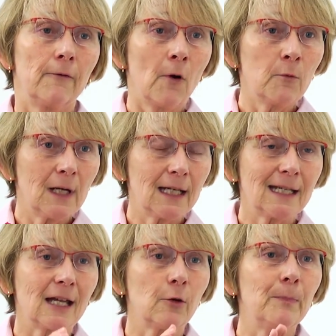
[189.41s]

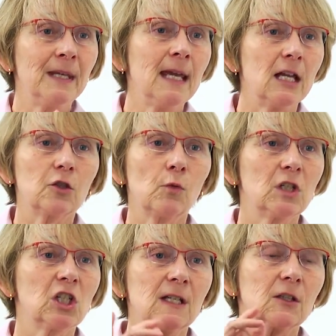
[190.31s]
formulated at a pH
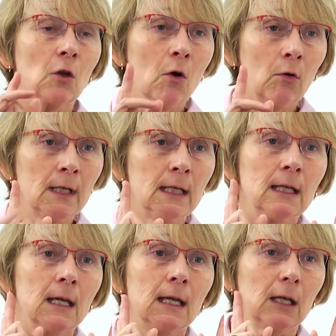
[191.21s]
which is totally
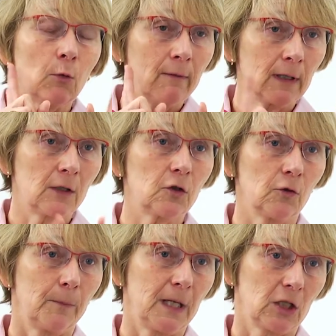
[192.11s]
equivalent
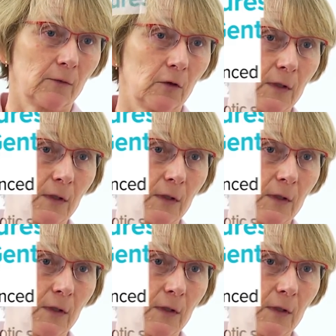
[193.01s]
to the pH of